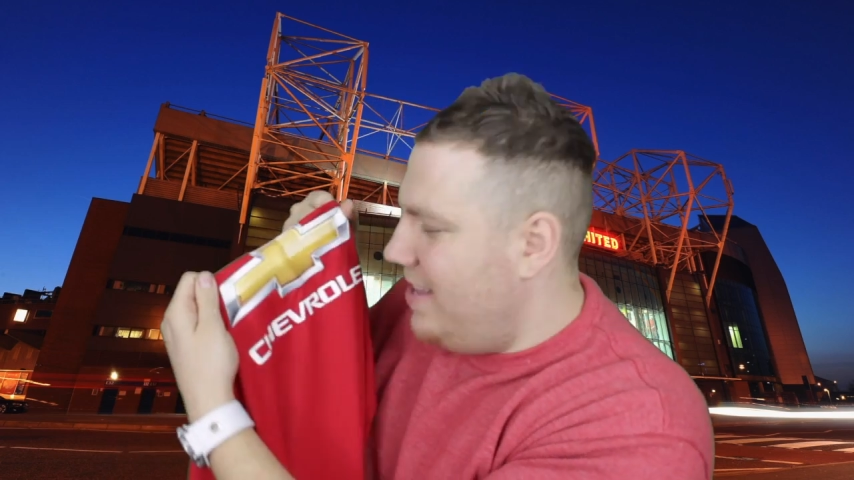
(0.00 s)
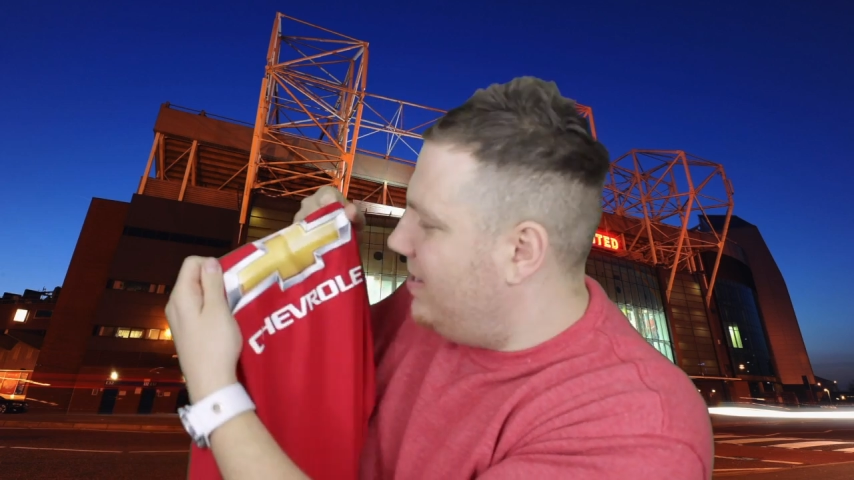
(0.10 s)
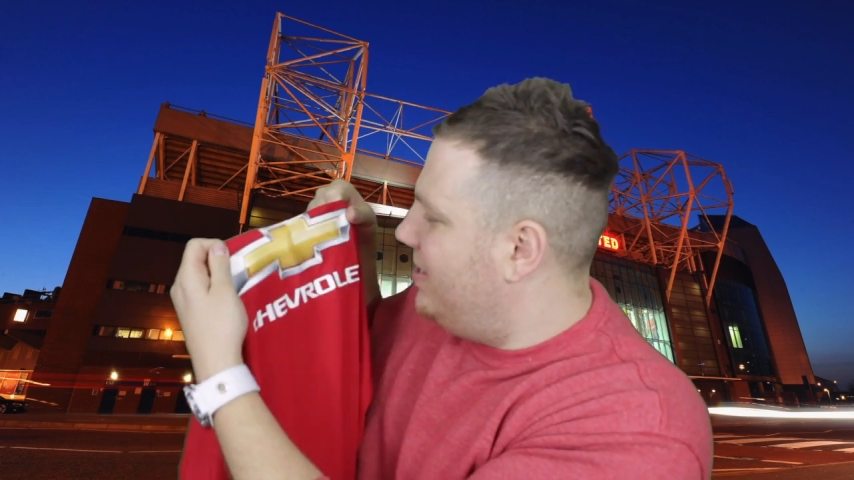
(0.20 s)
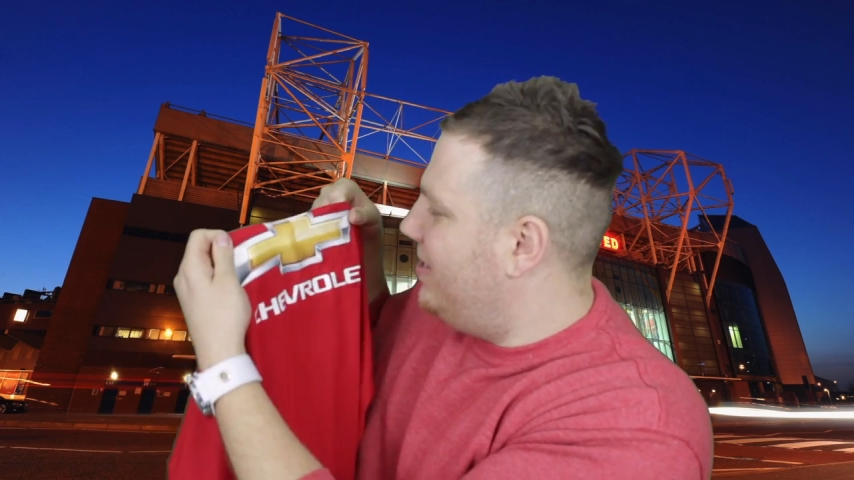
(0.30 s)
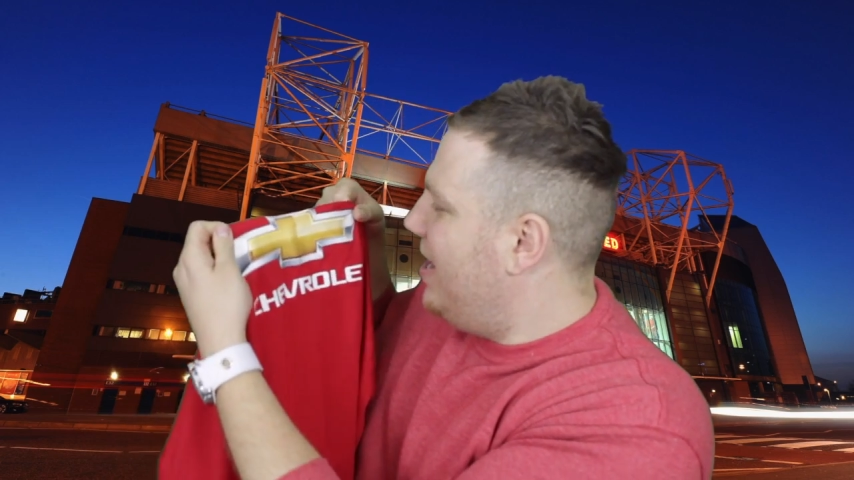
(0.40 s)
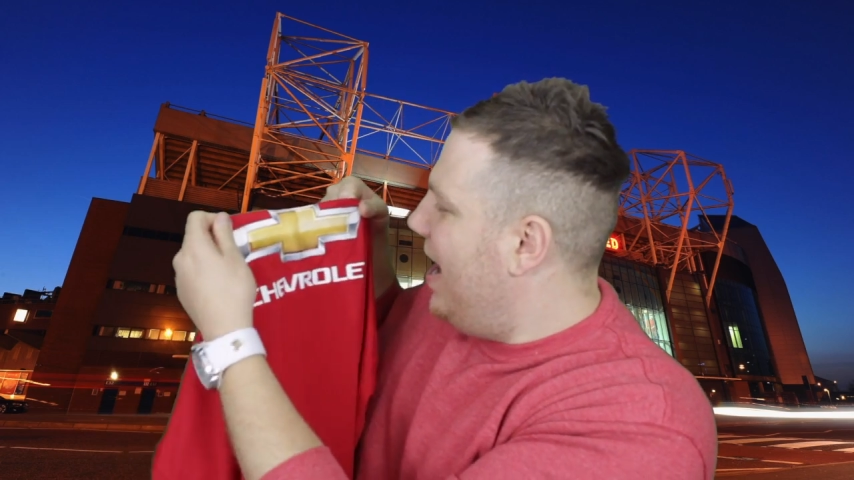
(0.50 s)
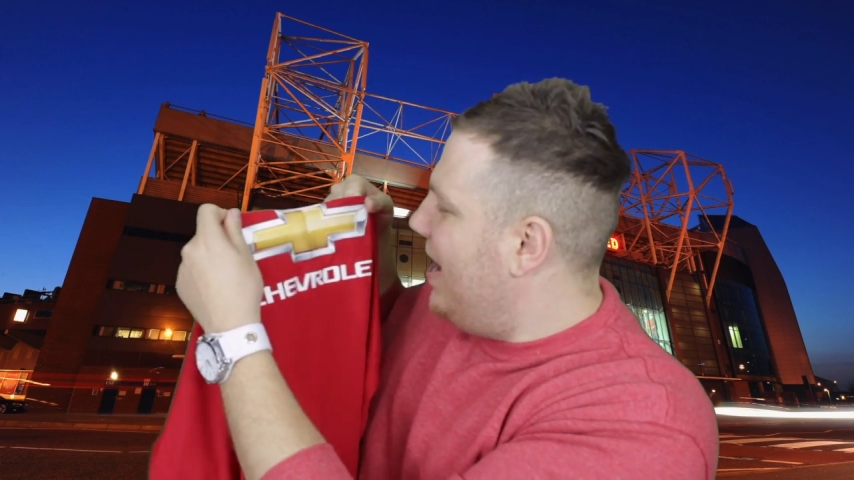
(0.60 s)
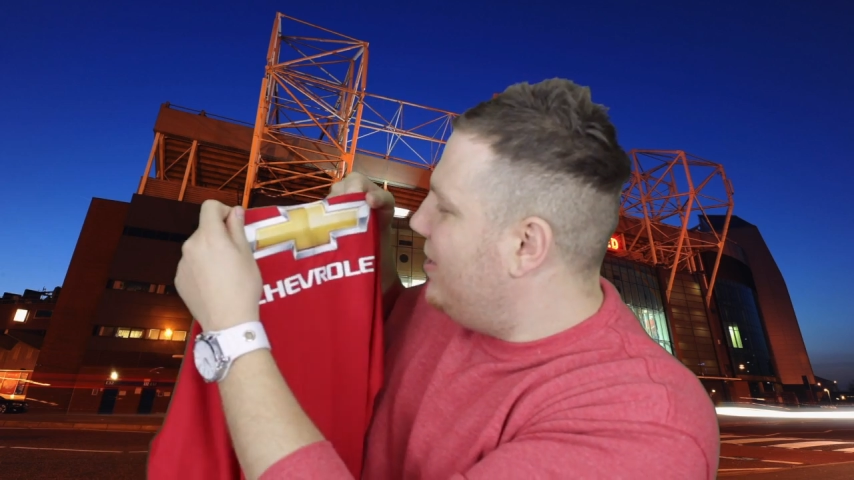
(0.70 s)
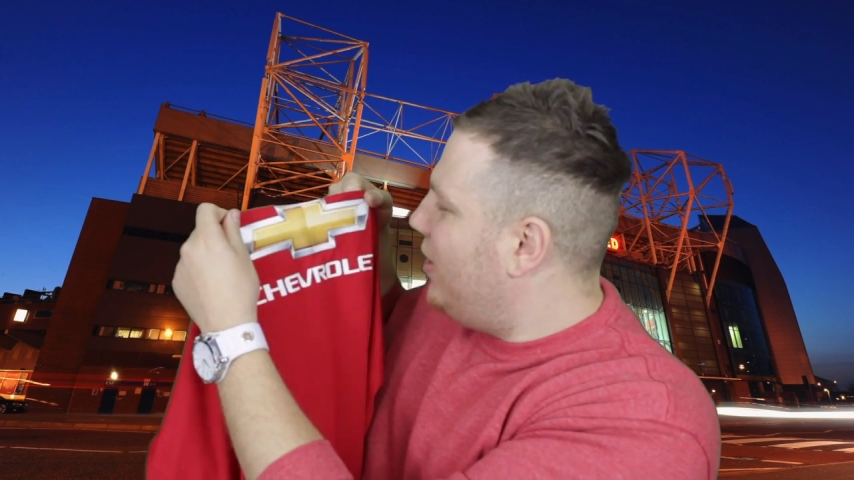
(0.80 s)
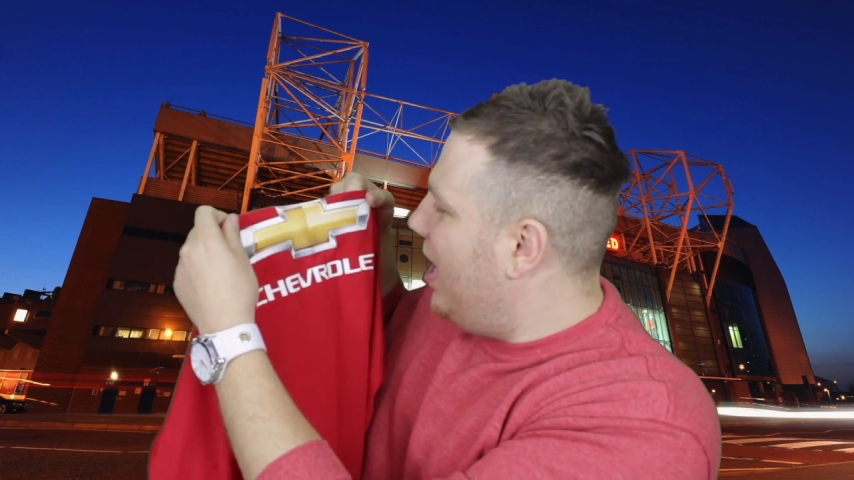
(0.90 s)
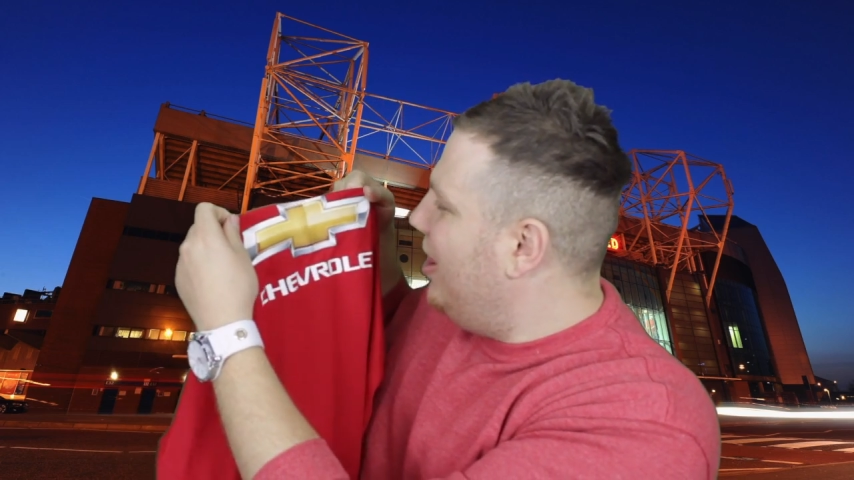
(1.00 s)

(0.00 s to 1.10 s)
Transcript: It's got